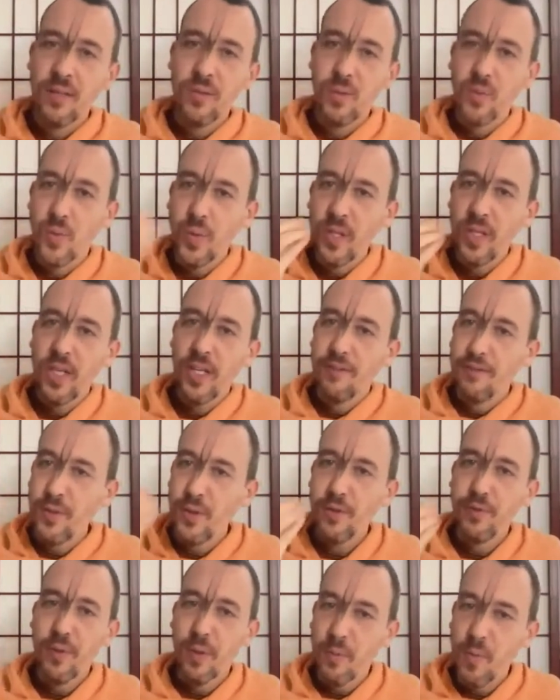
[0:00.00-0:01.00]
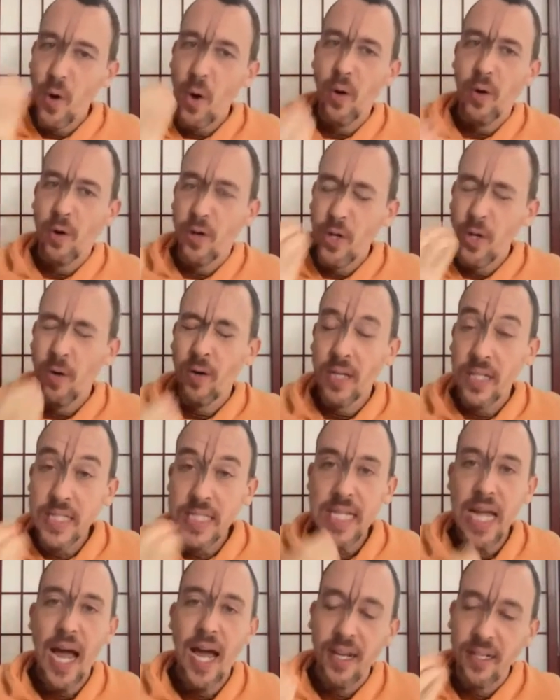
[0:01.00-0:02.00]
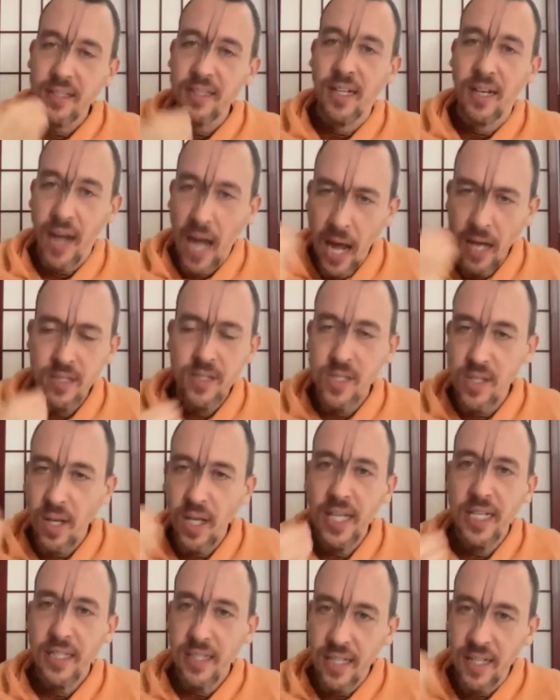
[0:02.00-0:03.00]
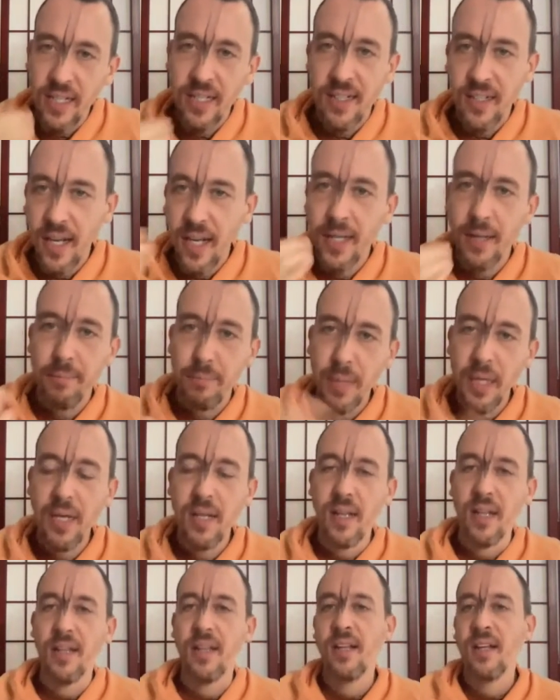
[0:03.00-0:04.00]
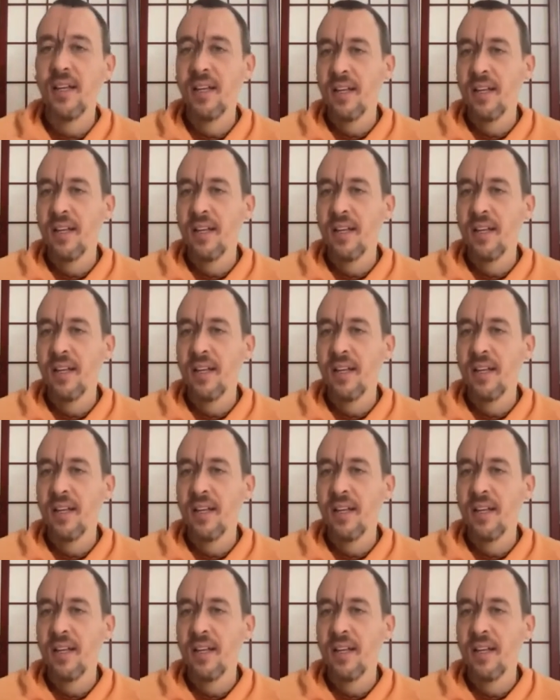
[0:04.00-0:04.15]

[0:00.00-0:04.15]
to relieve you from your anxiety, an anxiolytic, like a pill.